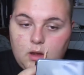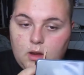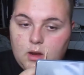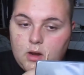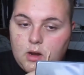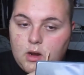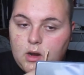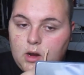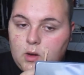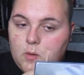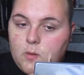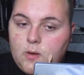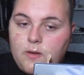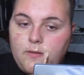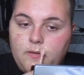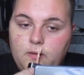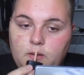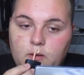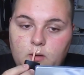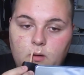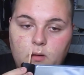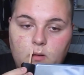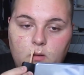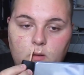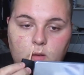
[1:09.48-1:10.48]
And I know I have
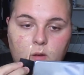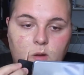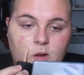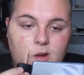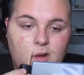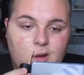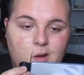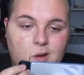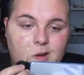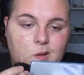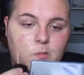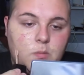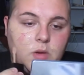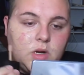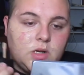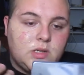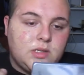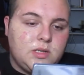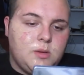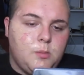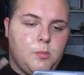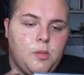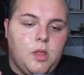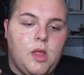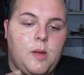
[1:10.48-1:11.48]
little, I'm not gonna
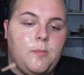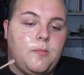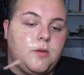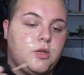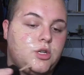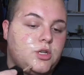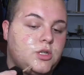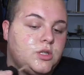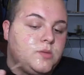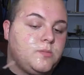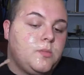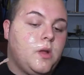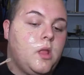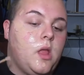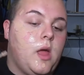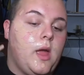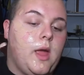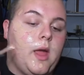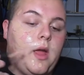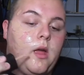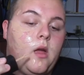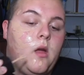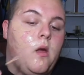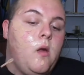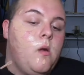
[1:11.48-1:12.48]
say blemishes, but like